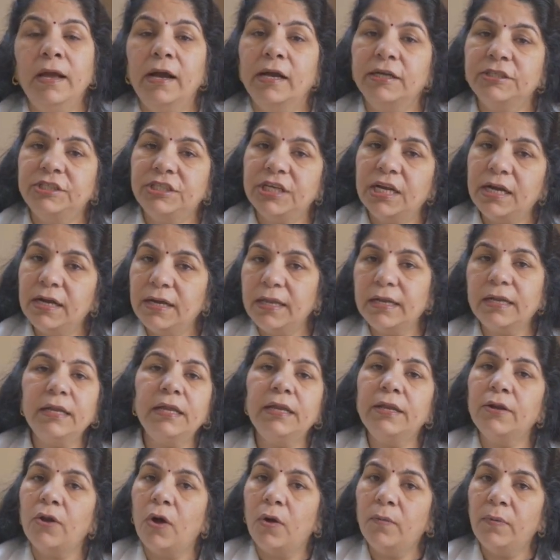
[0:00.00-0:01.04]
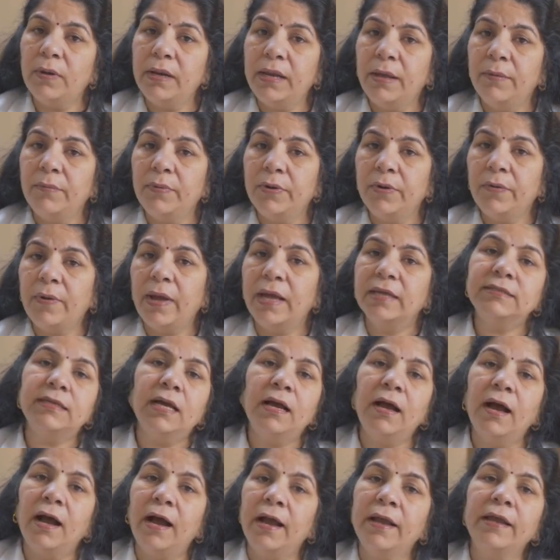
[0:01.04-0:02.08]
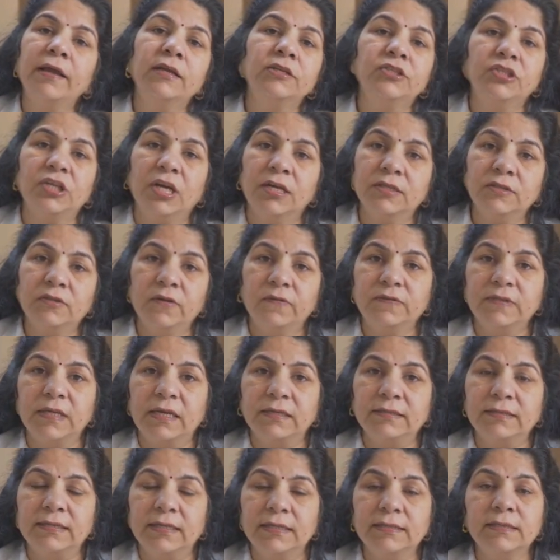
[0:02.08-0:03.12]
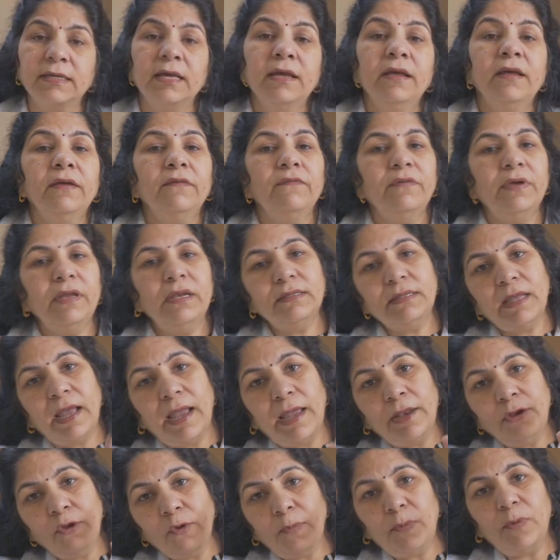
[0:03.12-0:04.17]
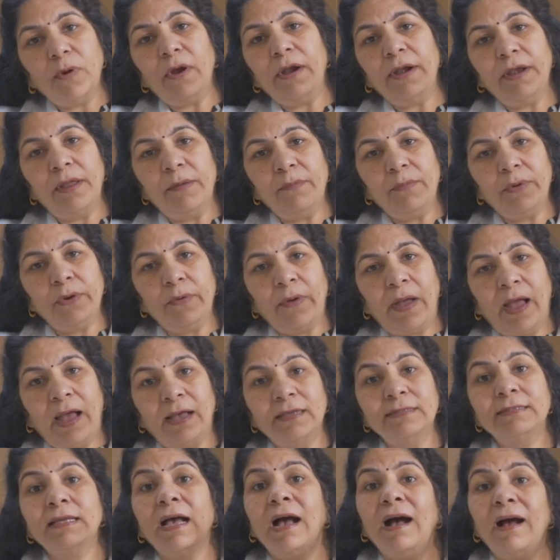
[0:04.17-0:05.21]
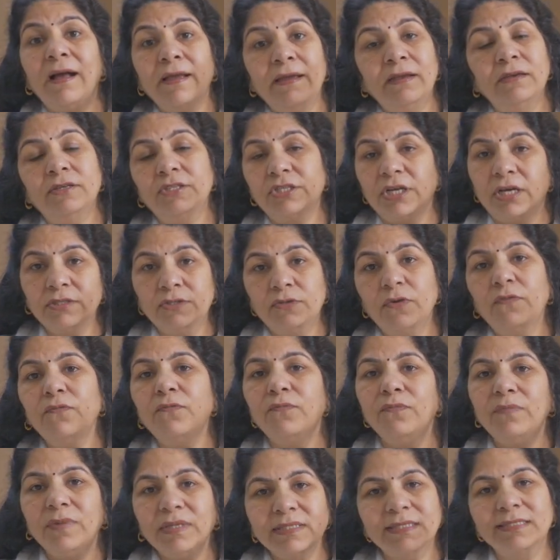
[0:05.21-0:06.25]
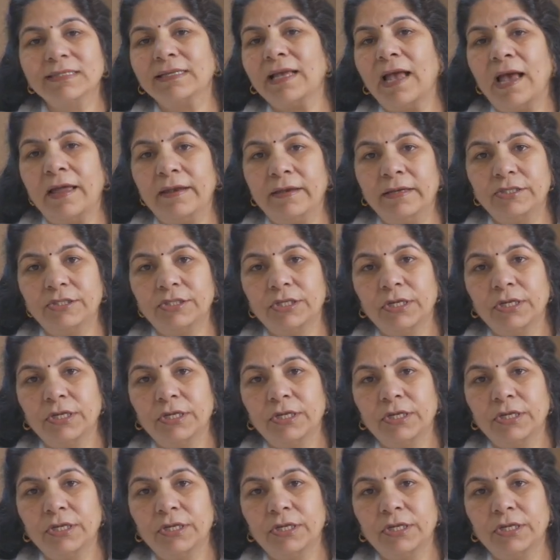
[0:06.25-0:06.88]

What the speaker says: A genetically normal embryo has a higher chance of success, whereas the aneuploid embryo has higher chance of miscarriage.